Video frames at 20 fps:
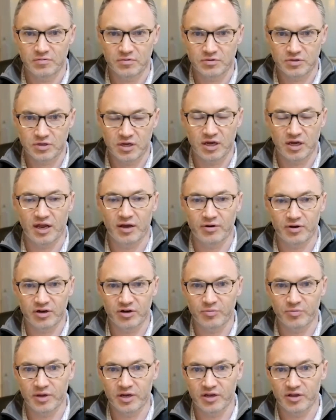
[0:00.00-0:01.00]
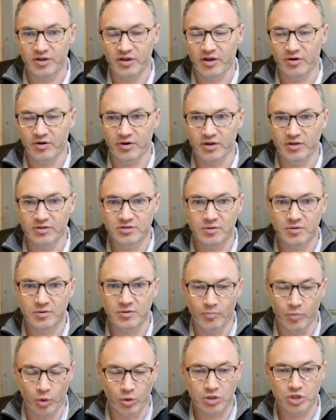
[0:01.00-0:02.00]
cut out intermediaries,
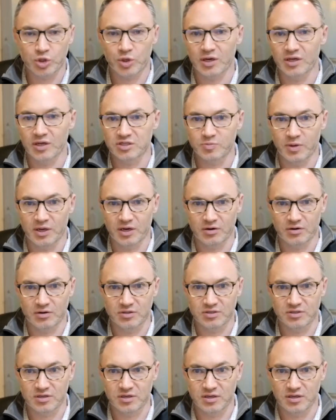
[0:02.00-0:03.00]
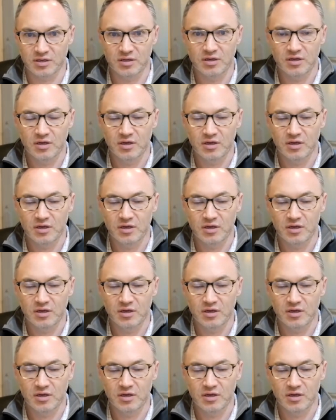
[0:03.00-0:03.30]
more transparency,